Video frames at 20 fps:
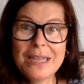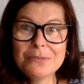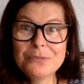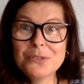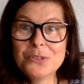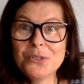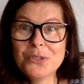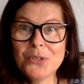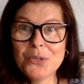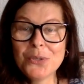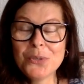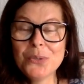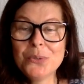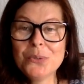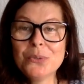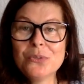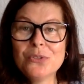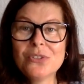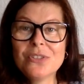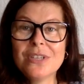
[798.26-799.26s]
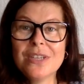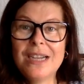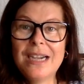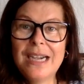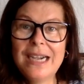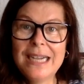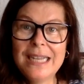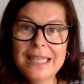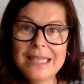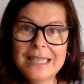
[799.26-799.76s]
you have to use
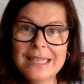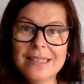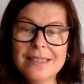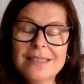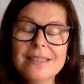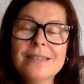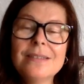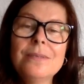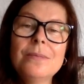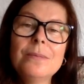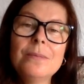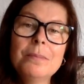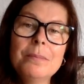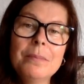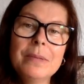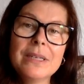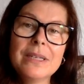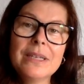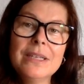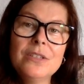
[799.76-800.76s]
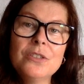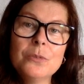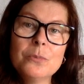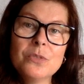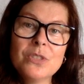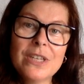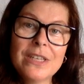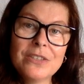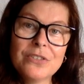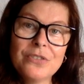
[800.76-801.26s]
either
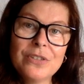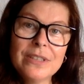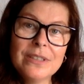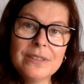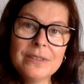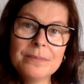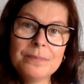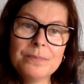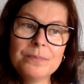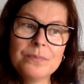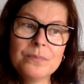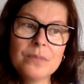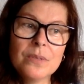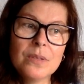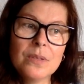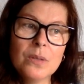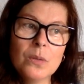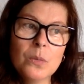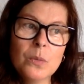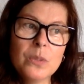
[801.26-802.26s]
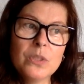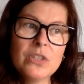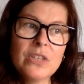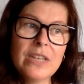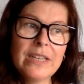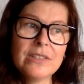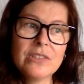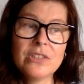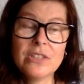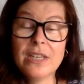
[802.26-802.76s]
magnesium citrate,
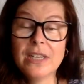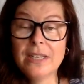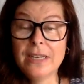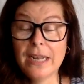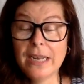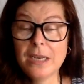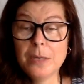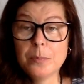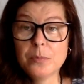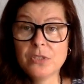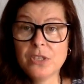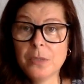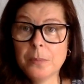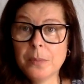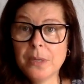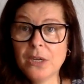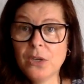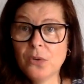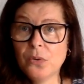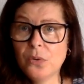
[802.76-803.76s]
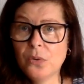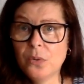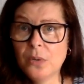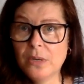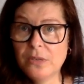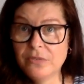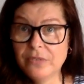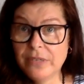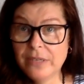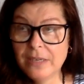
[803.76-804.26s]
which has a 90%
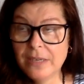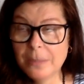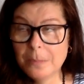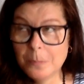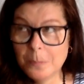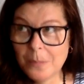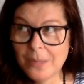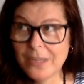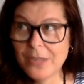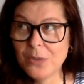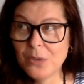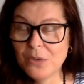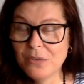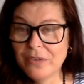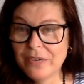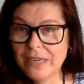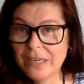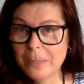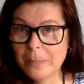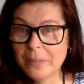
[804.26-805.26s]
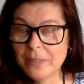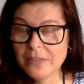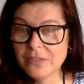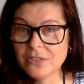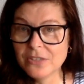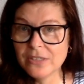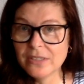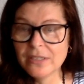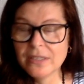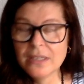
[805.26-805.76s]

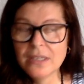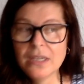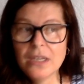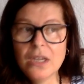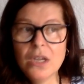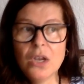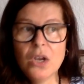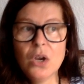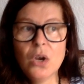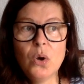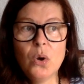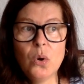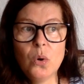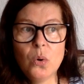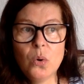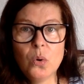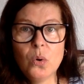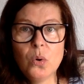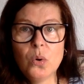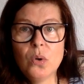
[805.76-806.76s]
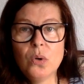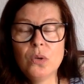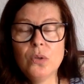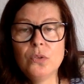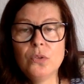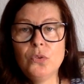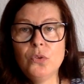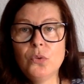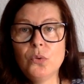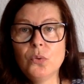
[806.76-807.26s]
bioavailability,
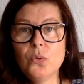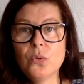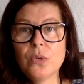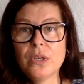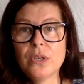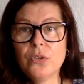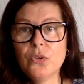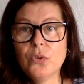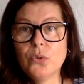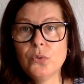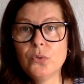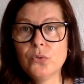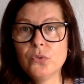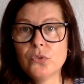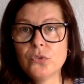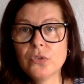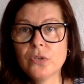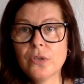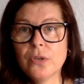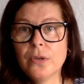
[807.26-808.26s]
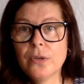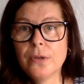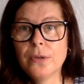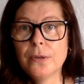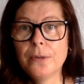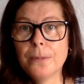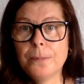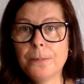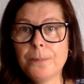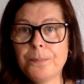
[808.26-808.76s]
or you can use
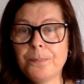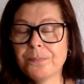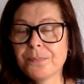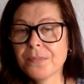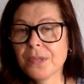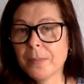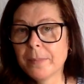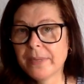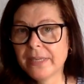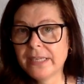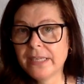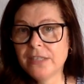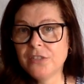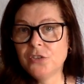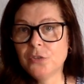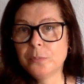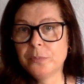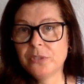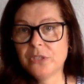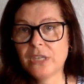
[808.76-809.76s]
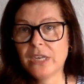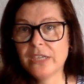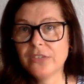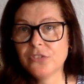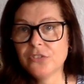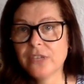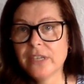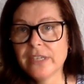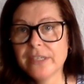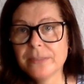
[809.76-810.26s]
magnesium
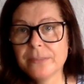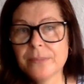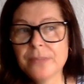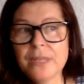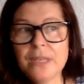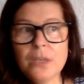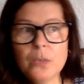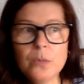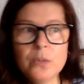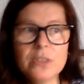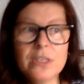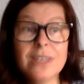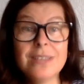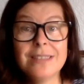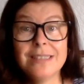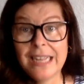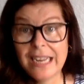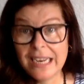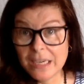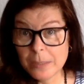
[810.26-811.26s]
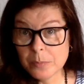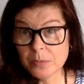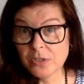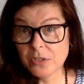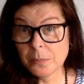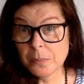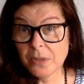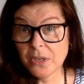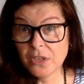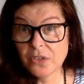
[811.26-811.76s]
bisglycinate, which has an
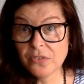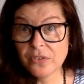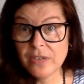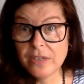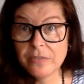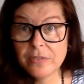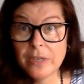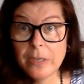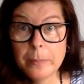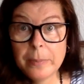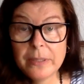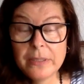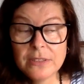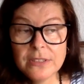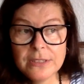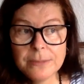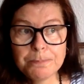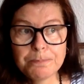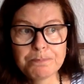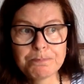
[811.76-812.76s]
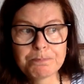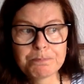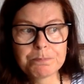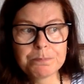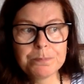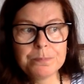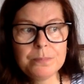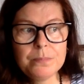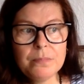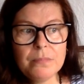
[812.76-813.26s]
80% bioavailability.